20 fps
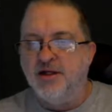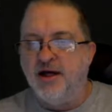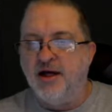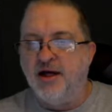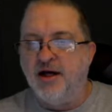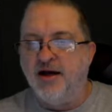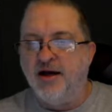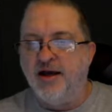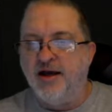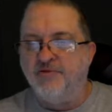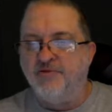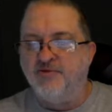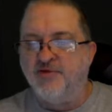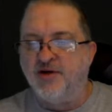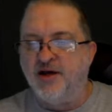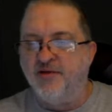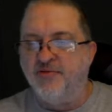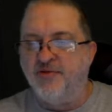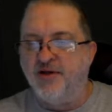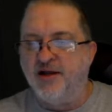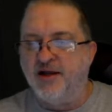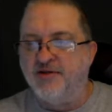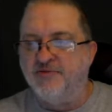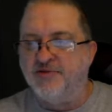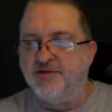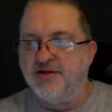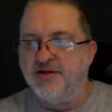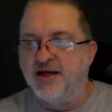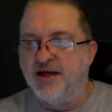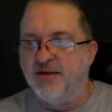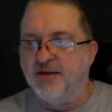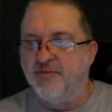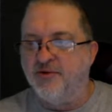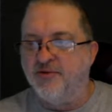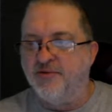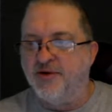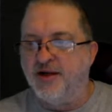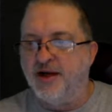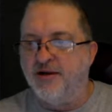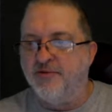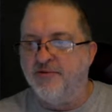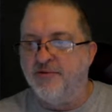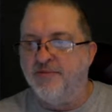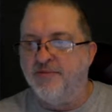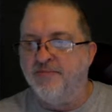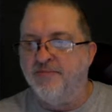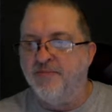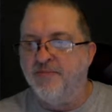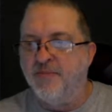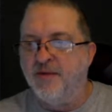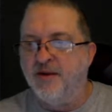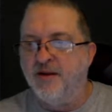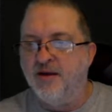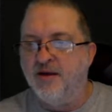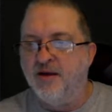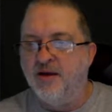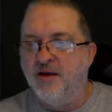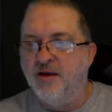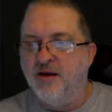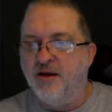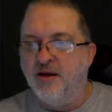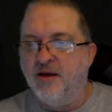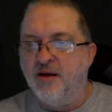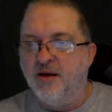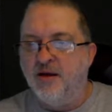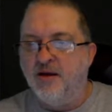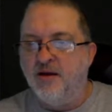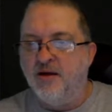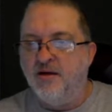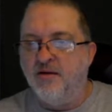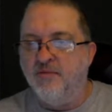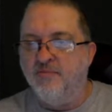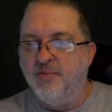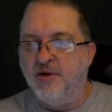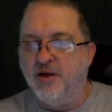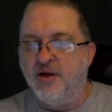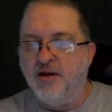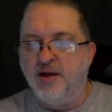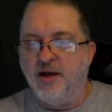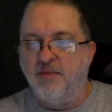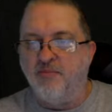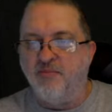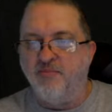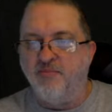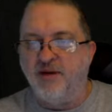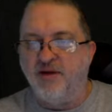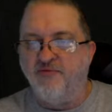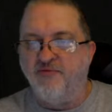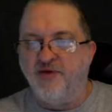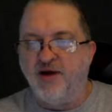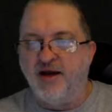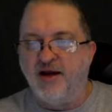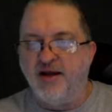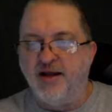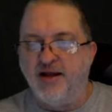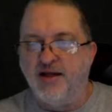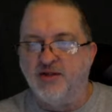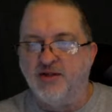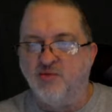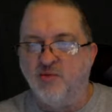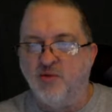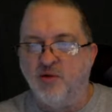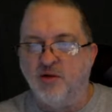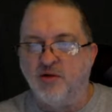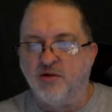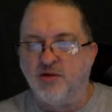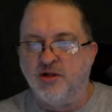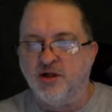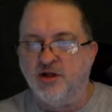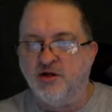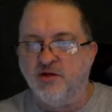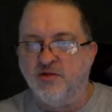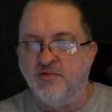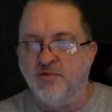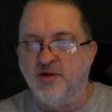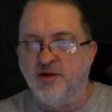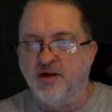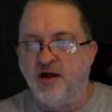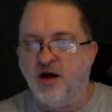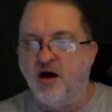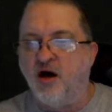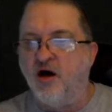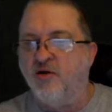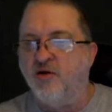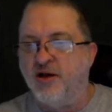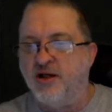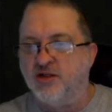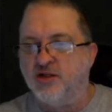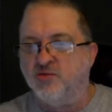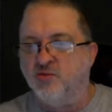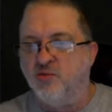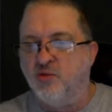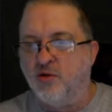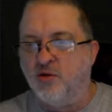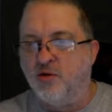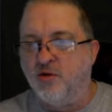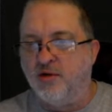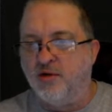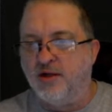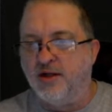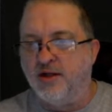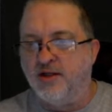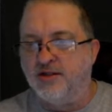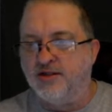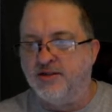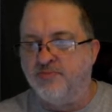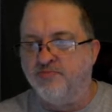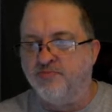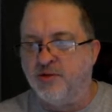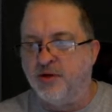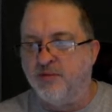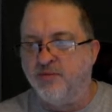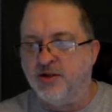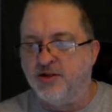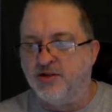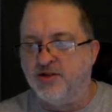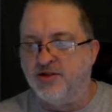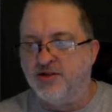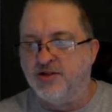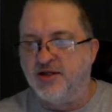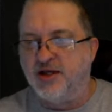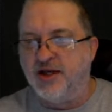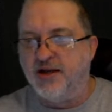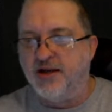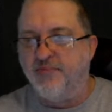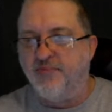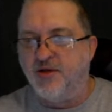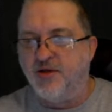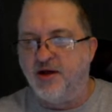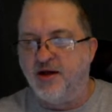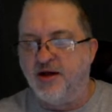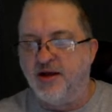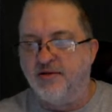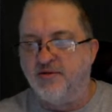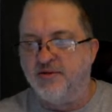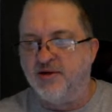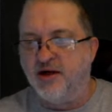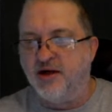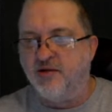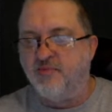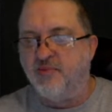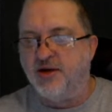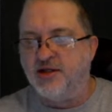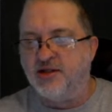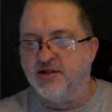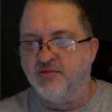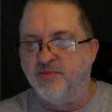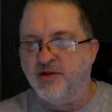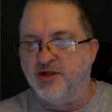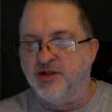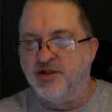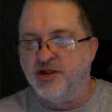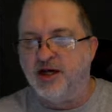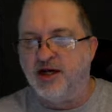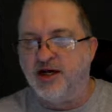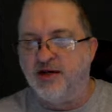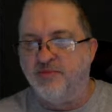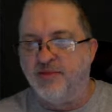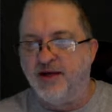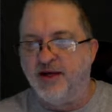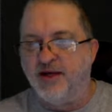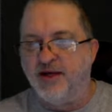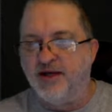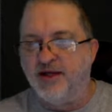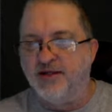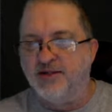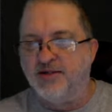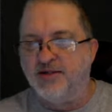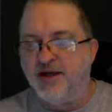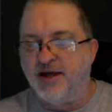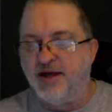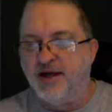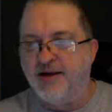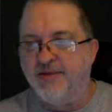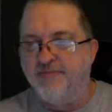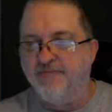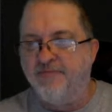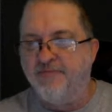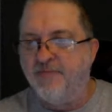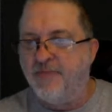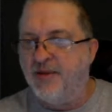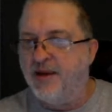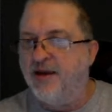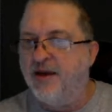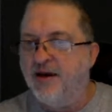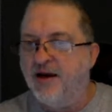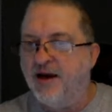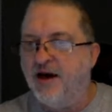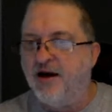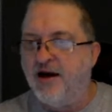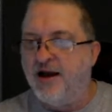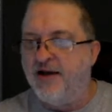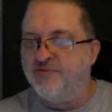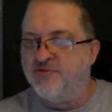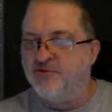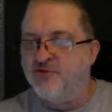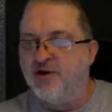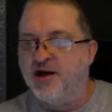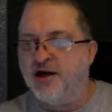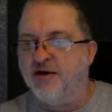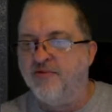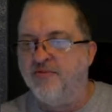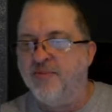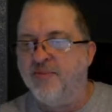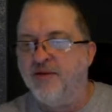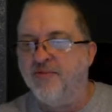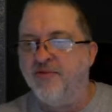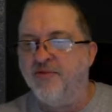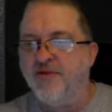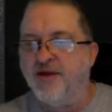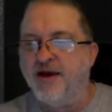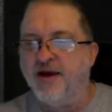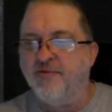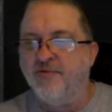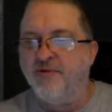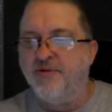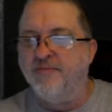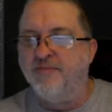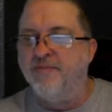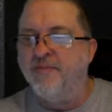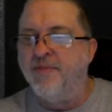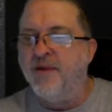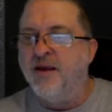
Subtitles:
I'll have to try to think of his name on that one, but I'm a big fan of his work too. All his work is pretty much the same thing. Everybody's gonna be shouting me his name. I'll have to try to remember that one.